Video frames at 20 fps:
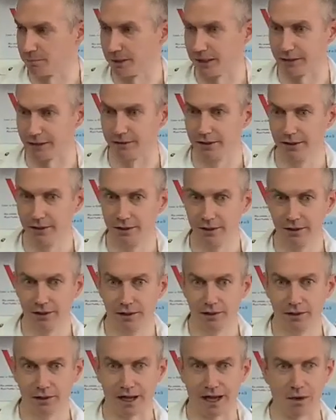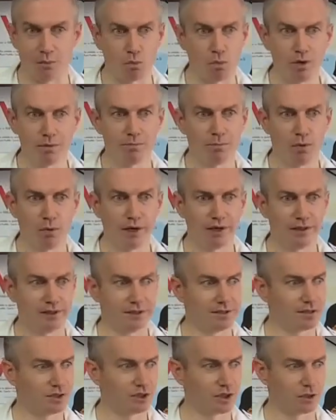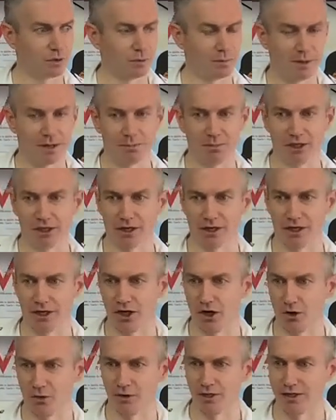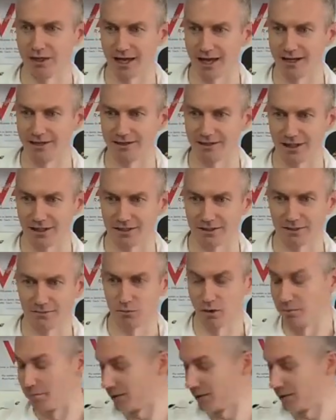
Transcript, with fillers: But at what point is the general public going to know that that exists? Well,